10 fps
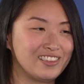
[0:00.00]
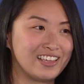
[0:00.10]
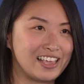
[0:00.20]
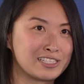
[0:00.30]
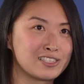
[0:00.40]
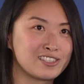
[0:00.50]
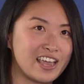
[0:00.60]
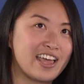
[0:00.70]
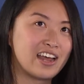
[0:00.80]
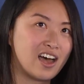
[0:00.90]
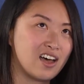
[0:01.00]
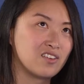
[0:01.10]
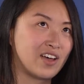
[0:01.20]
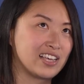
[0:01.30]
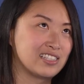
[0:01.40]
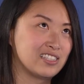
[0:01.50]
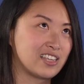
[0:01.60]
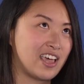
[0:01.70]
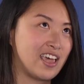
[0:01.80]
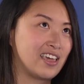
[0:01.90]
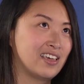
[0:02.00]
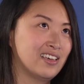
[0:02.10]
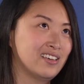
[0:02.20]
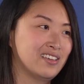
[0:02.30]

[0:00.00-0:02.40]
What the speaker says: instead of, I'd say,